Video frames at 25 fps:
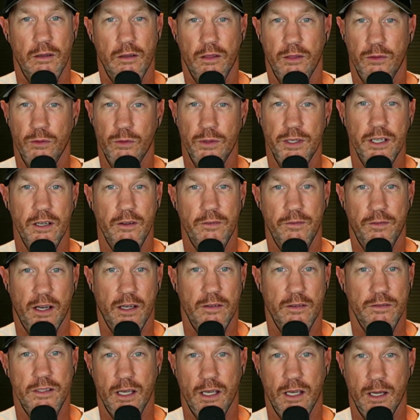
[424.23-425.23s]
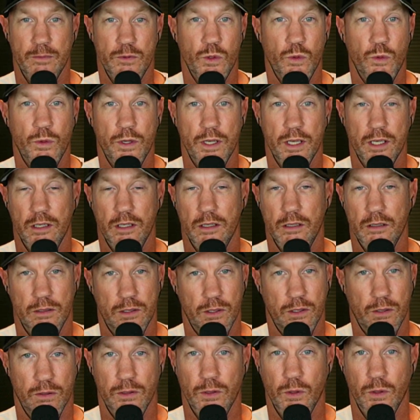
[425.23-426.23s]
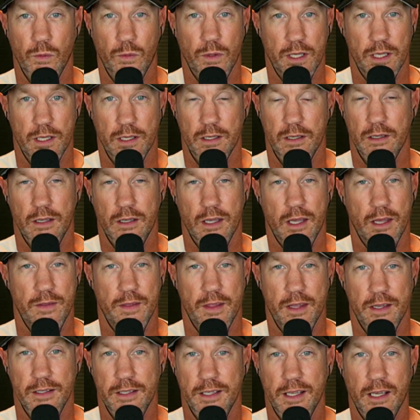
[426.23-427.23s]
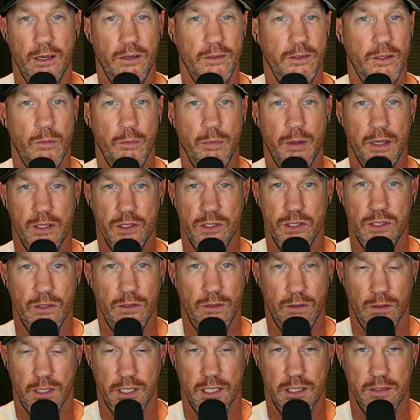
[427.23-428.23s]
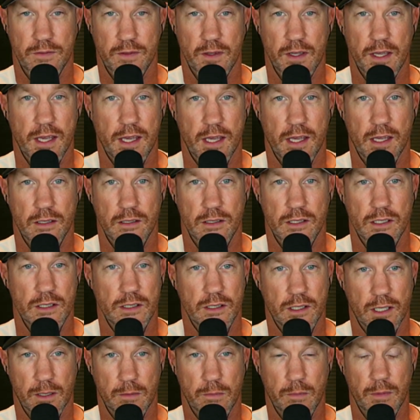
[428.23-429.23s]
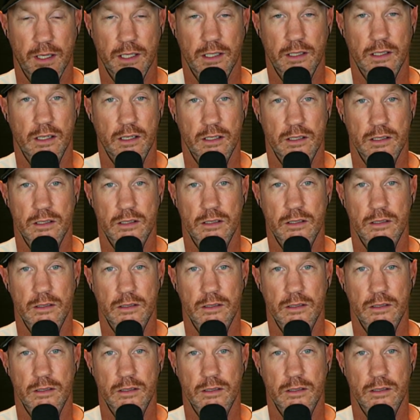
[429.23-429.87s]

3 to 5 times a week during the week, and then get on the bench early if you can, just like Mike does.